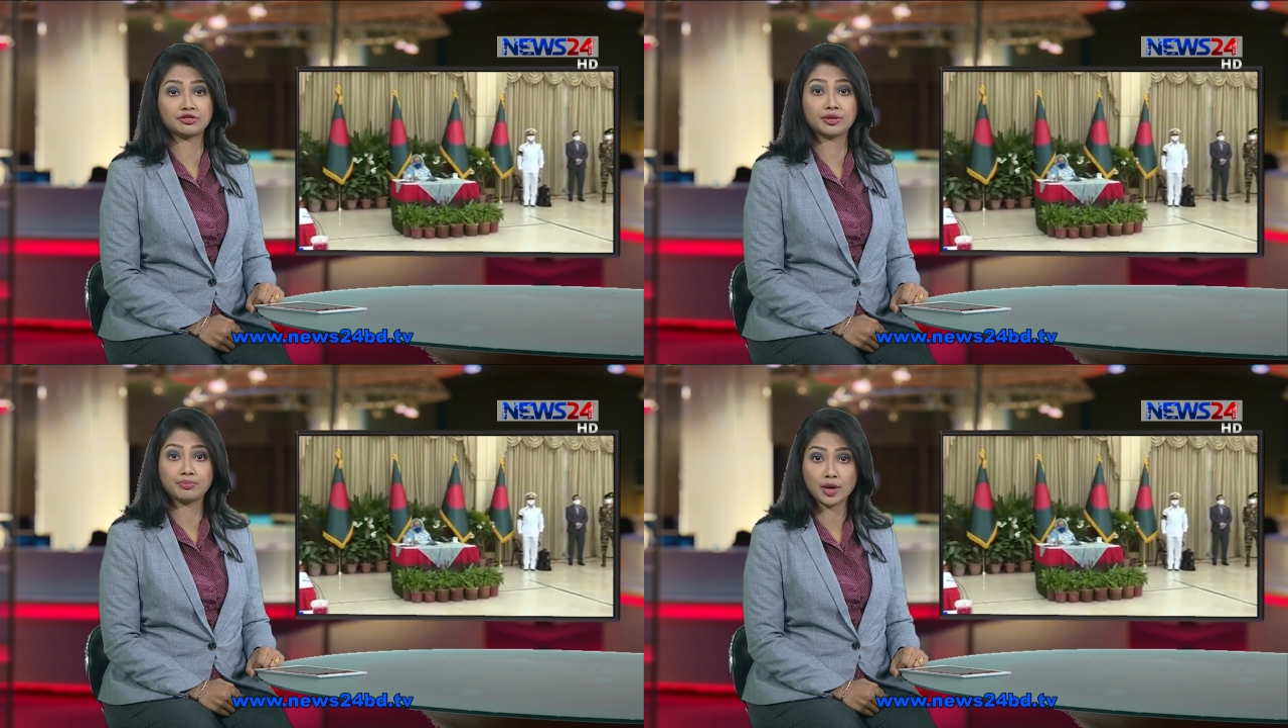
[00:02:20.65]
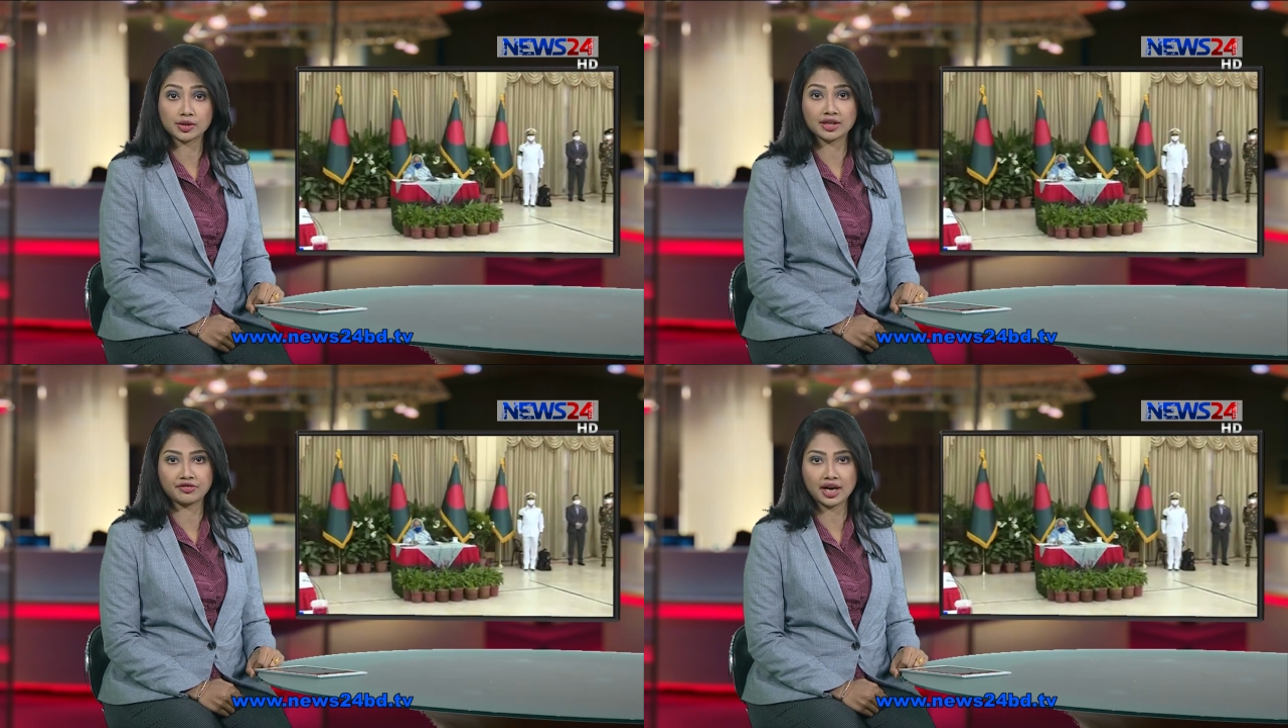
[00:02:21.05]
if
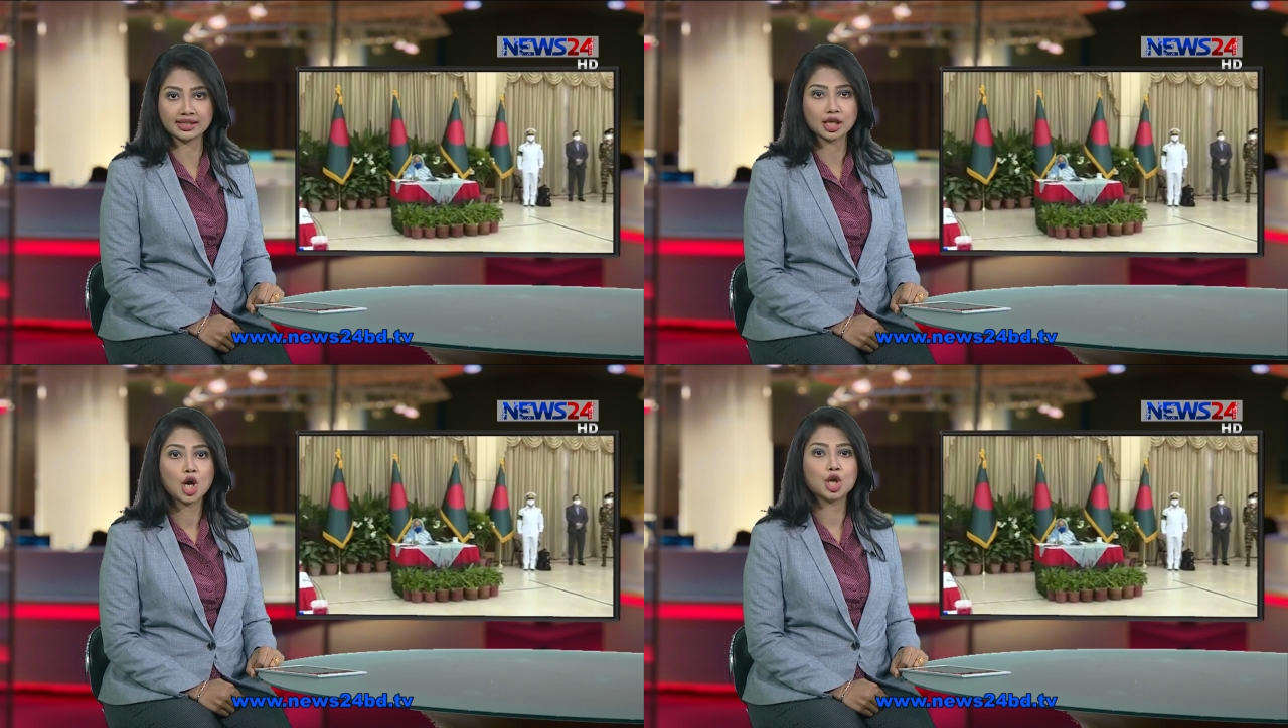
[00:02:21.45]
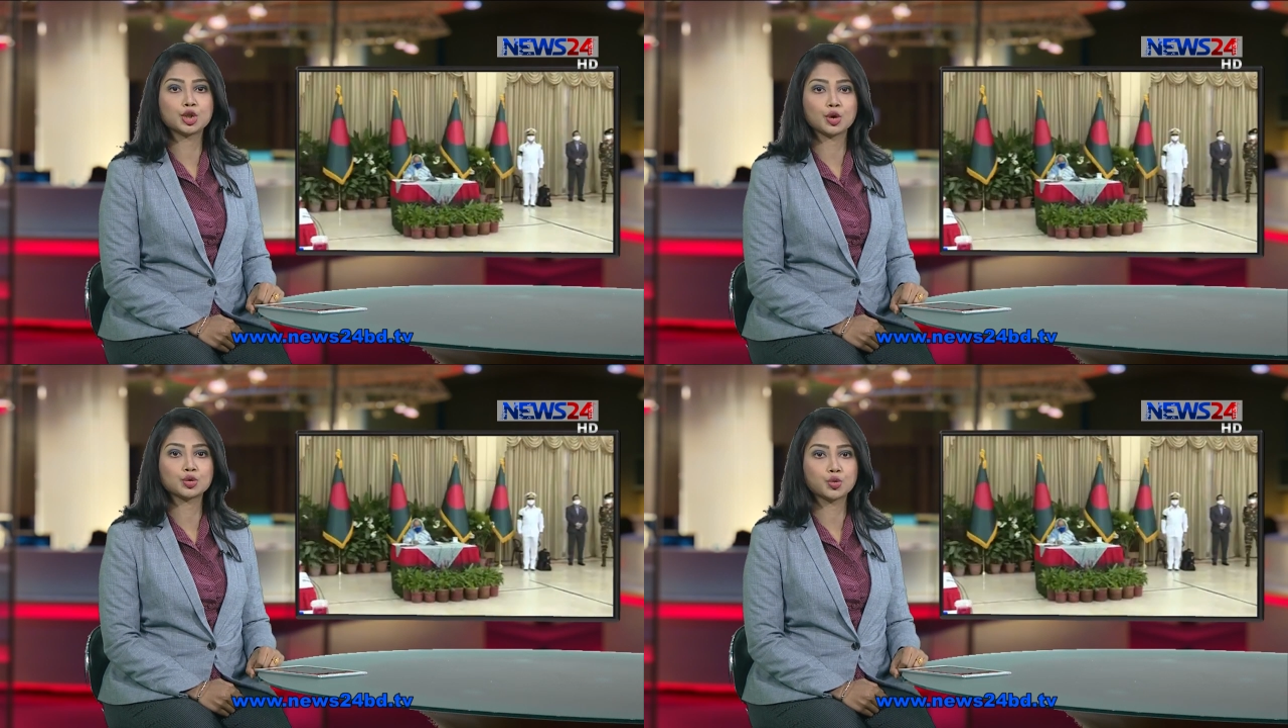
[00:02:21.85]
imposing fines
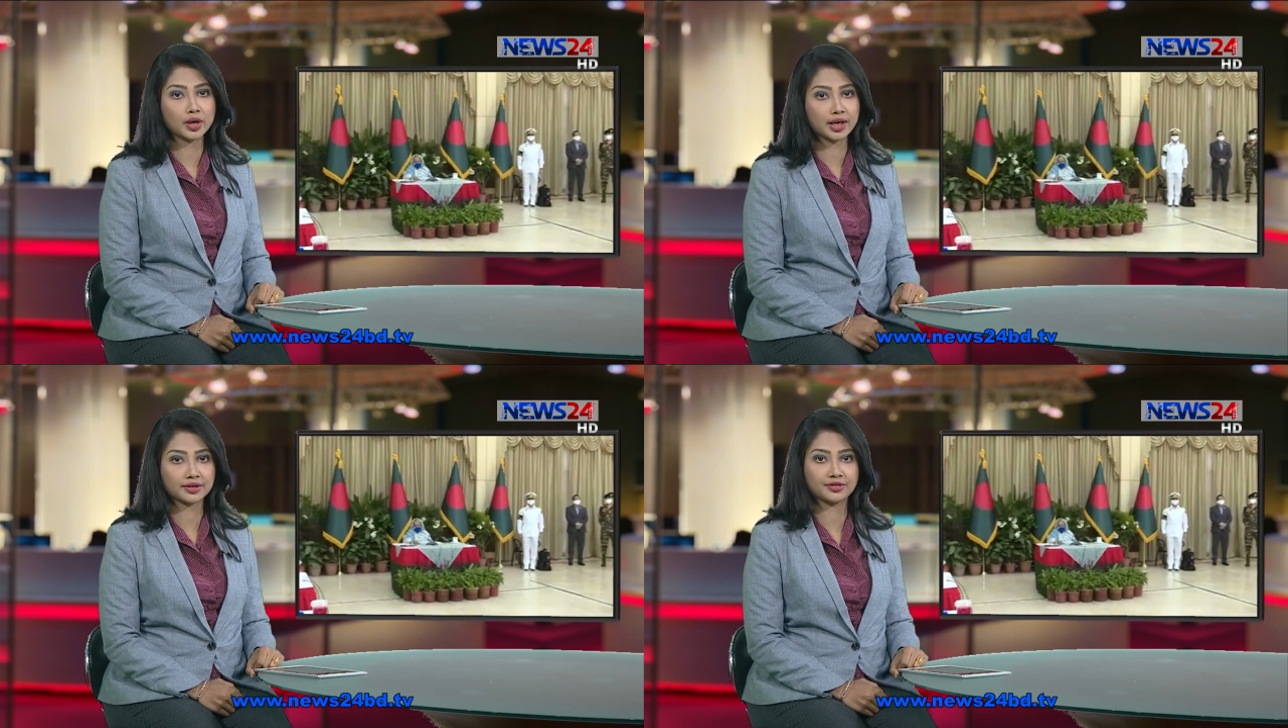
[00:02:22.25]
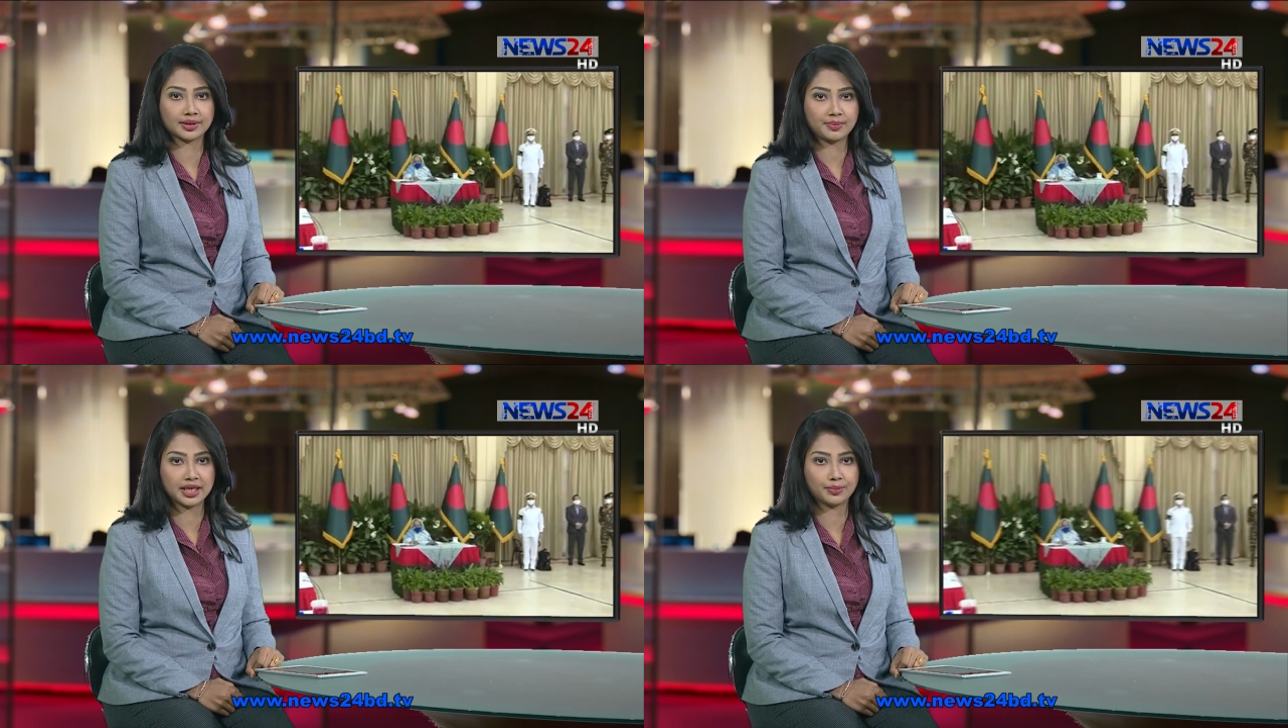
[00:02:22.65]
don't work for
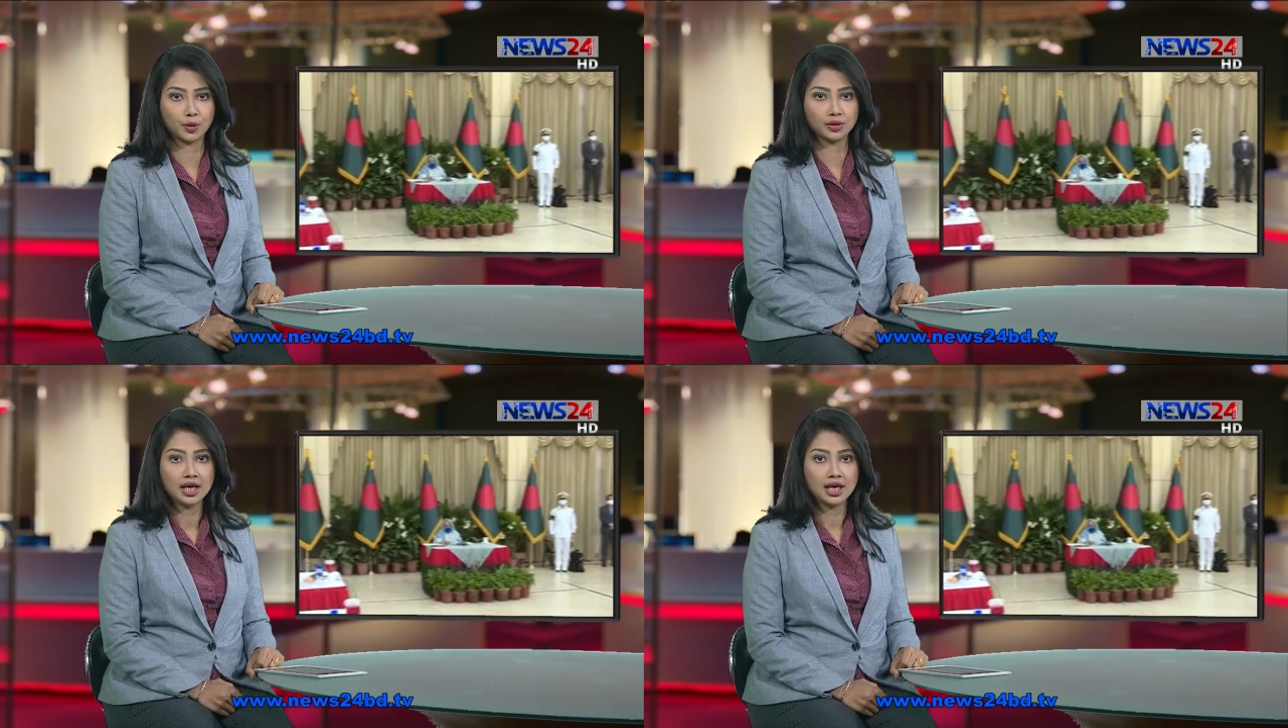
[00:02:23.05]
the people.